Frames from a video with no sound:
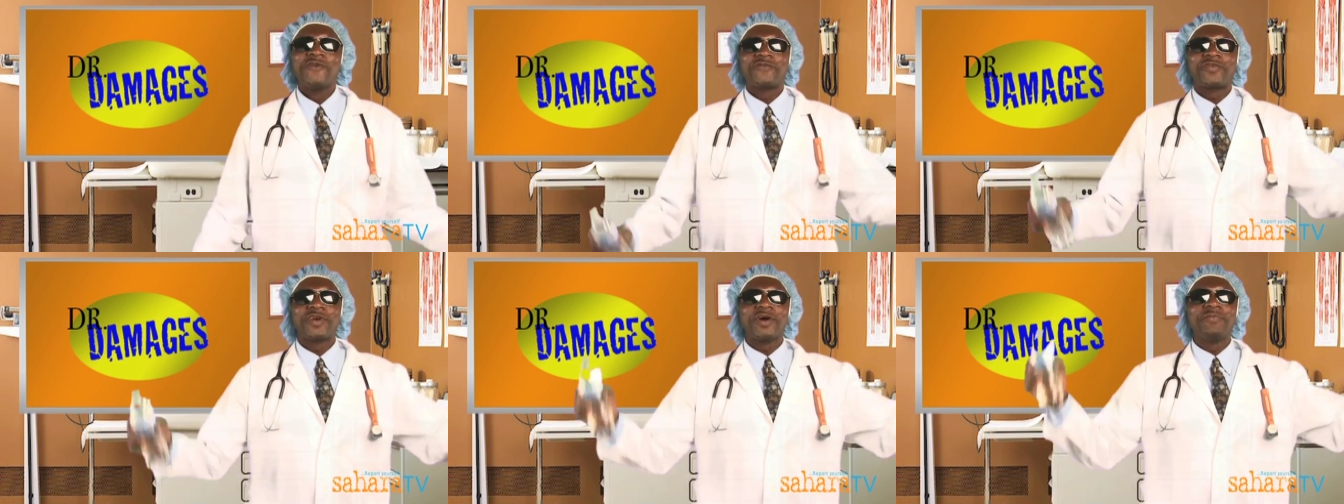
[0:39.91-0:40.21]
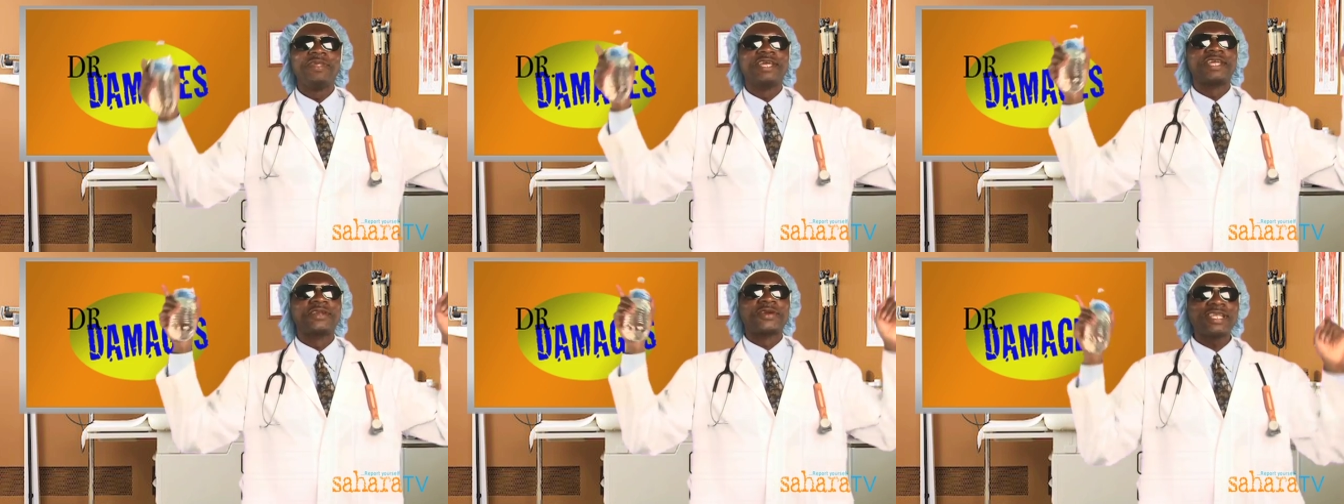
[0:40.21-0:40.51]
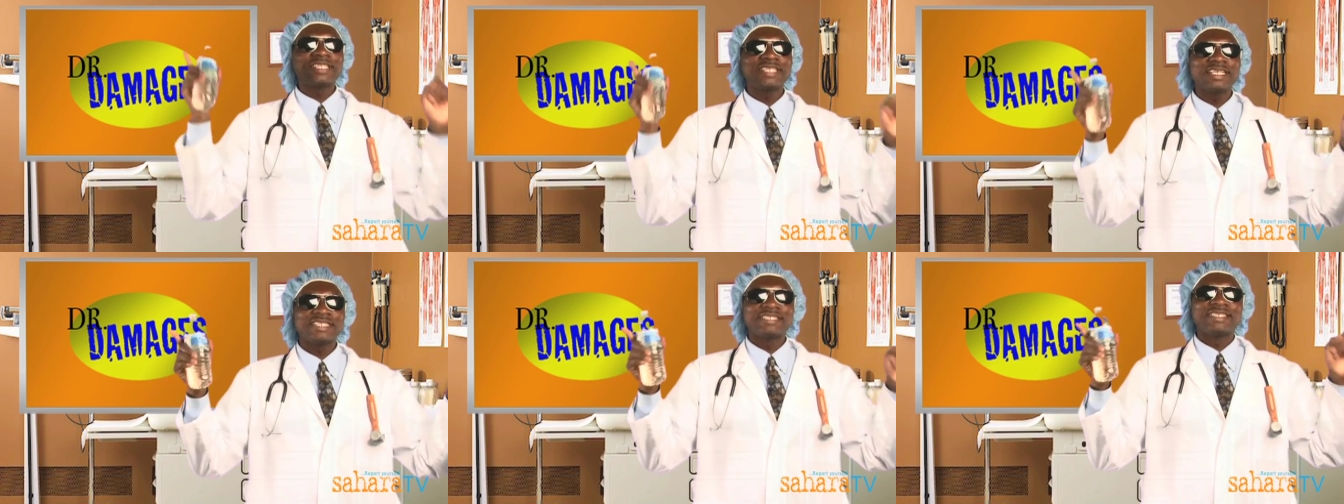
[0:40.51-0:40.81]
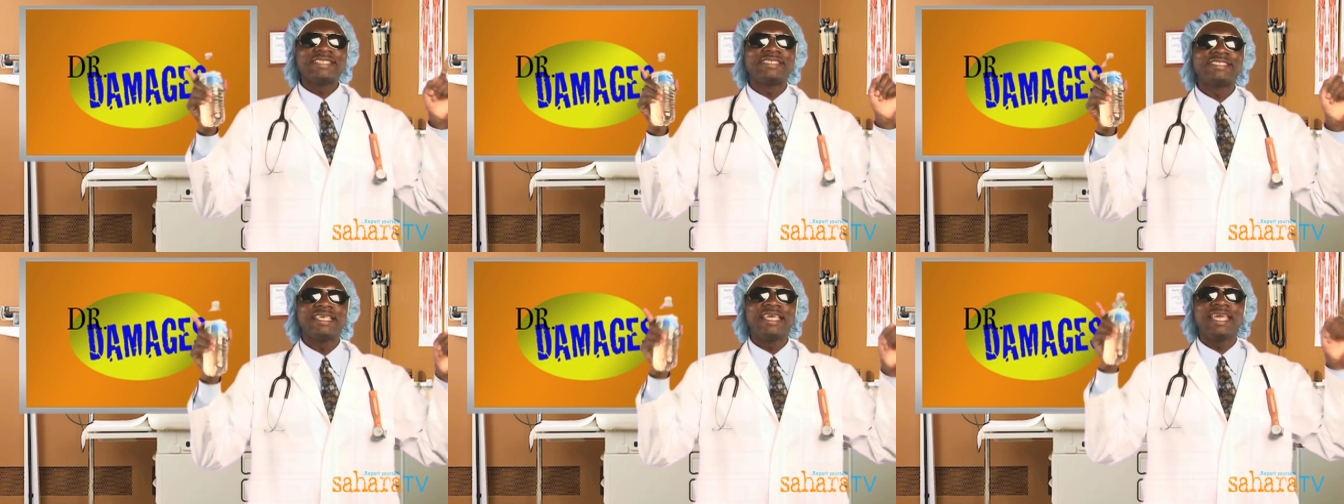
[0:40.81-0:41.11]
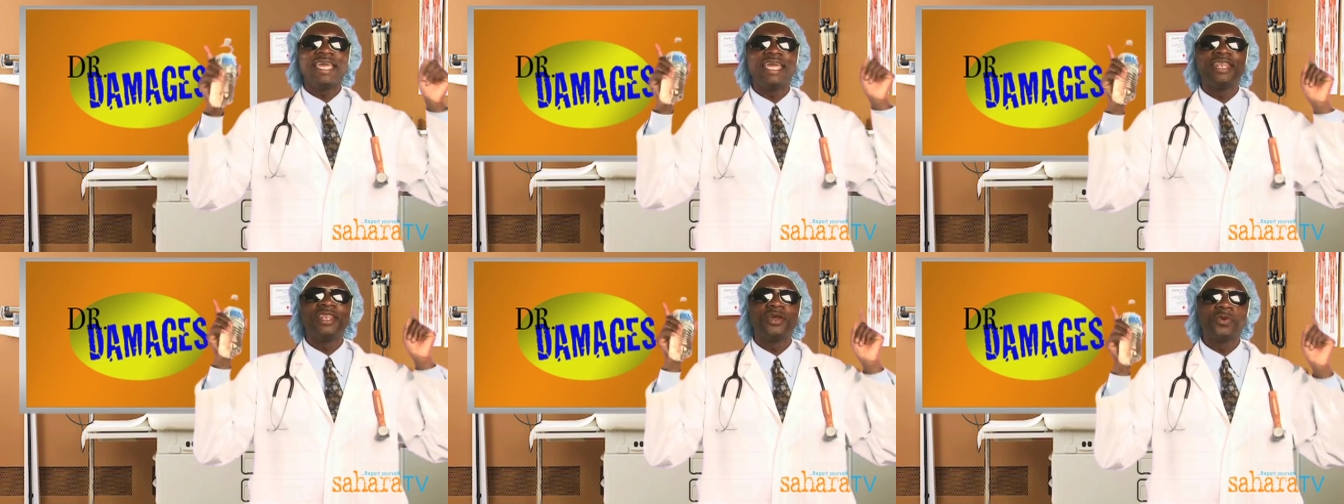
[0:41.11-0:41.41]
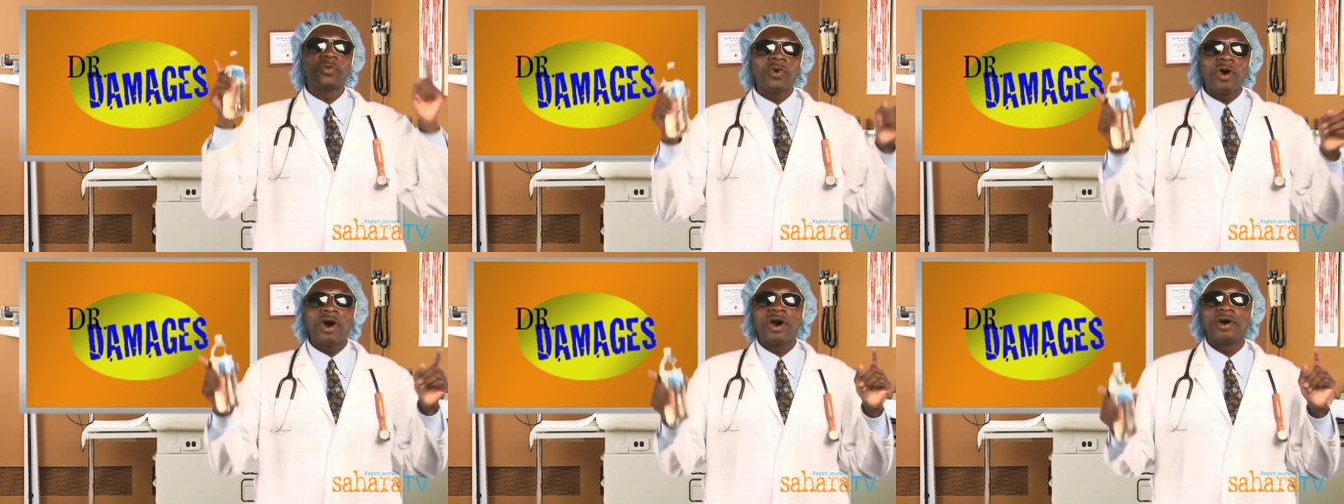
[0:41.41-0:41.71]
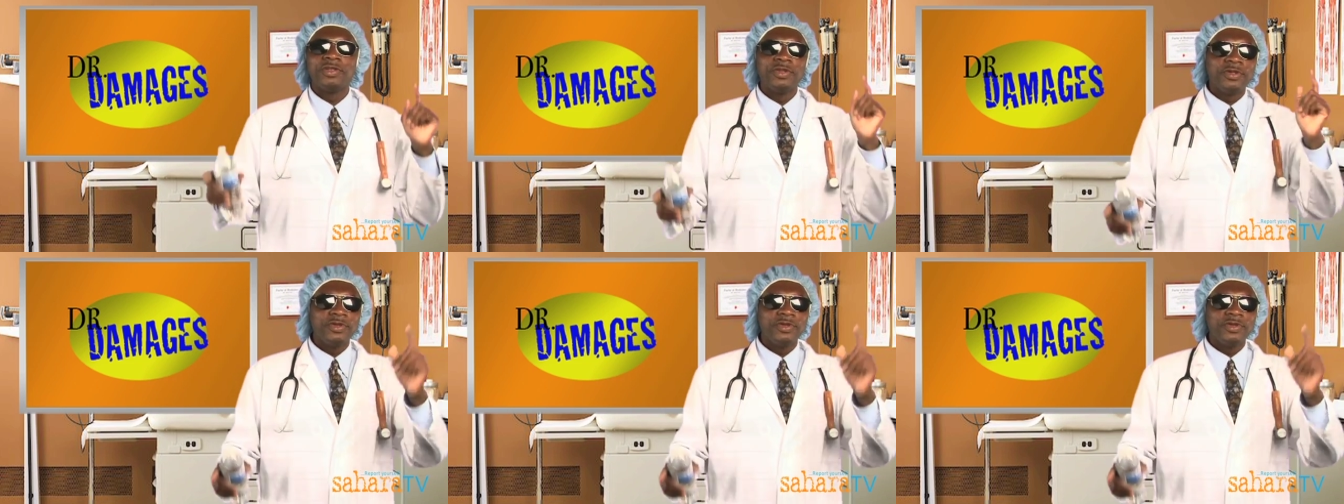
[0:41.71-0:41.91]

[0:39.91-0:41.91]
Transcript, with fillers: from the greatest city in the world,